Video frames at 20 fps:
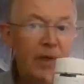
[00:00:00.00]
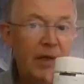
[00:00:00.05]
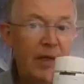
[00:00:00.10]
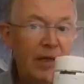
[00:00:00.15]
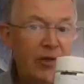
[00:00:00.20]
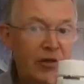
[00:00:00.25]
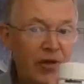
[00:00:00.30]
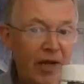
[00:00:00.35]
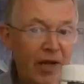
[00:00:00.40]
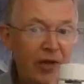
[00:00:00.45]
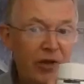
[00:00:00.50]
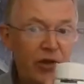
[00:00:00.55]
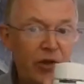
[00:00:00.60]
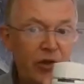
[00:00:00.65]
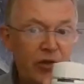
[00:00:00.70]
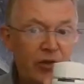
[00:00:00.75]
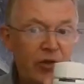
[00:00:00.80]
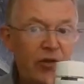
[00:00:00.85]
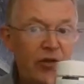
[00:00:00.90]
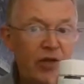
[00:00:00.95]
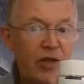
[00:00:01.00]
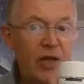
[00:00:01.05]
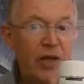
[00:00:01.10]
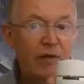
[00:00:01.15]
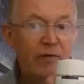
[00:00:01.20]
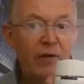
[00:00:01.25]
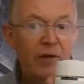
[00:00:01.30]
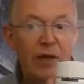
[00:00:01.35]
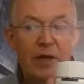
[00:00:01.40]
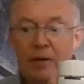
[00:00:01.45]
intelligent
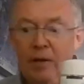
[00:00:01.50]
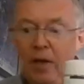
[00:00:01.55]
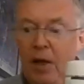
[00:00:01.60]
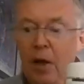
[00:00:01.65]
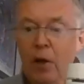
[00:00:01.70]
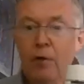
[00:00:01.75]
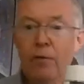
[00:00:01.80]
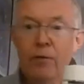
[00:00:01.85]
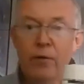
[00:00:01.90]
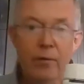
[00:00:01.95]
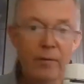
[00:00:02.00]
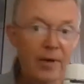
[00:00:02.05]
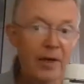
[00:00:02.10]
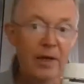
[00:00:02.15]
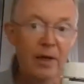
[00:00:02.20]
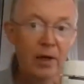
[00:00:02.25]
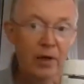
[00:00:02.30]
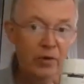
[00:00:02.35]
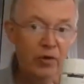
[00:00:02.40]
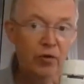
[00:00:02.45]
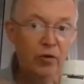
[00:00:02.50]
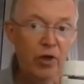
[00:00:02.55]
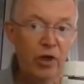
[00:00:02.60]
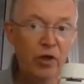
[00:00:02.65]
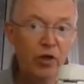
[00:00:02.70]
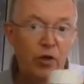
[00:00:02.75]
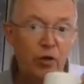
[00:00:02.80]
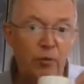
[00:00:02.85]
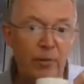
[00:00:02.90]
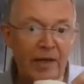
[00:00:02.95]
TRV over a
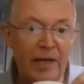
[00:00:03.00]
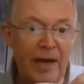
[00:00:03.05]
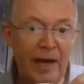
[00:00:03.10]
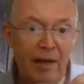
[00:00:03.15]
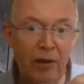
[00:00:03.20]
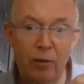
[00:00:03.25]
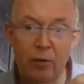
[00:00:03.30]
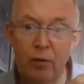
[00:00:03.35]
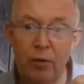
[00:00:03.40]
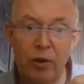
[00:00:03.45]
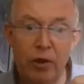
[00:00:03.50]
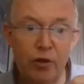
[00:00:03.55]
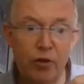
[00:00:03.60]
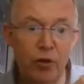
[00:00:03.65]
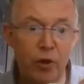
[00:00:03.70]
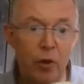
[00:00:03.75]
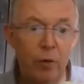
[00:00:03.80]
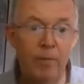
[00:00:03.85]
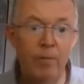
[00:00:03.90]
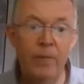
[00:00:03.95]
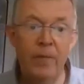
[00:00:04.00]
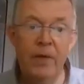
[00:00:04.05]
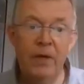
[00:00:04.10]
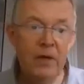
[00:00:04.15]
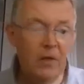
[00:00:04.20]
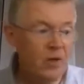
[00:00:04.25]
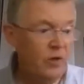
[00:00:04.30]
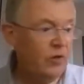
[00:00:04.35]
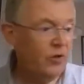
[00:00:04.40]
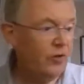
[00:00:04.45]
traditional mechanical control.
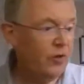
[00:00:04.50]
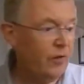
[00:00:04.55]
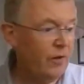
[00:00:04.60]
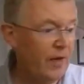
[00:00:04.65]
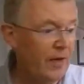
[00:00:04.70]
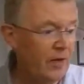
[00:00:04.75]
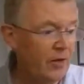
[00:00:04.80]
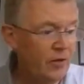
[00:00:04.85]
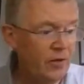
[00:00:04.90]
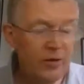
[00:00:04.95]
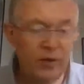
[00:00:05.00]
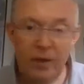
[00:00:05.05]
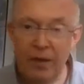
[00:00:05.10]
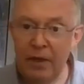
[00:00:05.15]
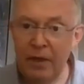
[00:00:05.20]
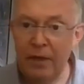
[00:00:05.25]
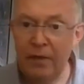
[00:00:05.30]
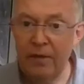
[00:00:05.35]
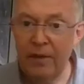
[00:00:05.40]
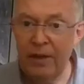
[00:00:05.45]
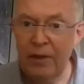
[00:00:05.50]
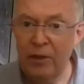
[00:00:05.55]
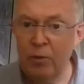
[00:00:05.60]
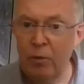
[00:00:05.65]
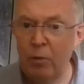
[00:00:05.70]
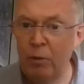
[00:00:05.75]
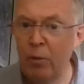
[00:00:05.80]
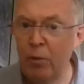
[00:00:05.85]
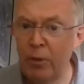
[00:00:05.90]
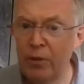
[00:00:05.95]
So that's
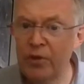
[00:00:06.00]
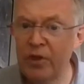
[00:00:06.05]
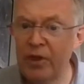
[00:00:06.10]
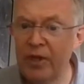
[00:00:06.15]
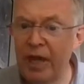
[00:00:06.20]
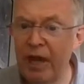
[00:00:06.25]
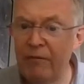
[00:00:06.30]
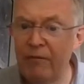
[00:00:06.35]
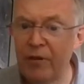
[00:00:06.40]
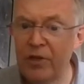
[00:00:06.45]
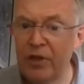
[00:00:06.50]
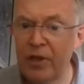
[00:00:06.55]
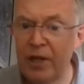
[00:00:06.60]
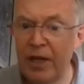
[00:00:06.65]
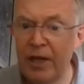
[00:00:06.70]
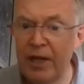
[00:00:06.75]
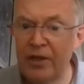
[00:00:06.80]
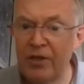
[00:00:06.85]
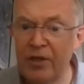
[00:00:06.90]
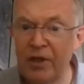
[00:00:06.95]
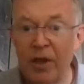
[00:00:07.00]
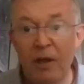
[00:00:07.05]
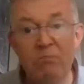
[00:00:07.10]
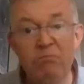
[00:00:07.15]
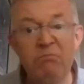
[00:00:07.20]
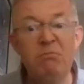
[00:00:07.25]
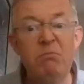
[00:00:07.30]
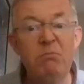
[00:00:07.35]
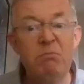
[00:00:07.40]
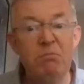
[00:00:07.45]
what we want to cover tonight.
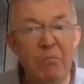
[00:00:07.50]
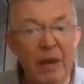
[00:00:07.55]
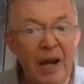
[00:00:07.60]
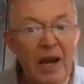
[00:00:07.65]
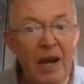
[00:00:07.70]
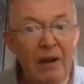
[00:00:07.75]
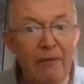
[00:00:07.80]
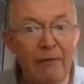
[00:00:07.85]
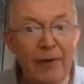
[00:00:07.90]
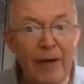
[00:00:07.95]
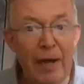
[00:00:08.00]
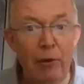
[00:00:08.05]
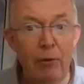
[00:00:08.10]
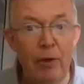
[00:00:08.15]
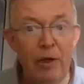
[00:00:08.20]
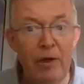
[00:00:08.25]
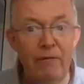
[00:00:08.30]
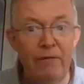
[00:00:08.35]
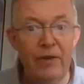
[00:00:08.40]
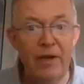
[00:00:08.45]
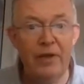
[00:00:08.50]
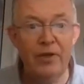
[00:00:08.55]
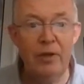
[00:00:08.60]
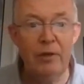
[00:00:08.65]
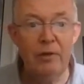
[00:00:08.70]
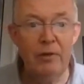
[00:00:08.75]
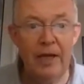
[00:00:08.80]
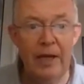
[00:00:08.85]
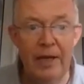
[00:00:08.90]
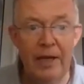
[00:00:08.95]
About half an hour, if that's
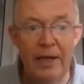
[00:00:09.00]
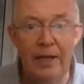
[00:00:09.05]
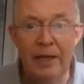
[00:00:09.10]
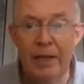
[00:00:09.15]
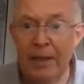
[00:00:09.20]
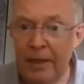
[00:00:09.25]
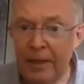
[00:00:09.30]
okay.